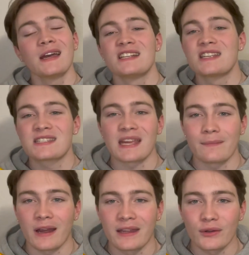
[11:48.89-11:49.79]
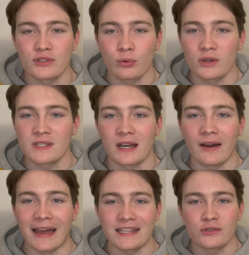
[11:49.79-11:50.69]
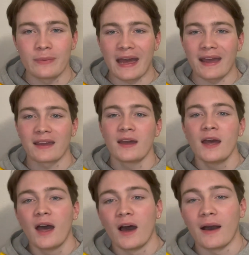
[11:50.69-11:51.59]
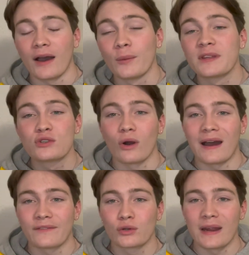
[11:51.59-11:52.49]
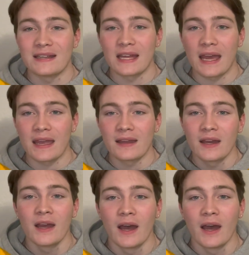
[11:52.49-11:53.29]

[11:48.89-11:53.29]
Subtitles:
Just say MikeHillSports and I'll add you back. I hope that you all have a great day.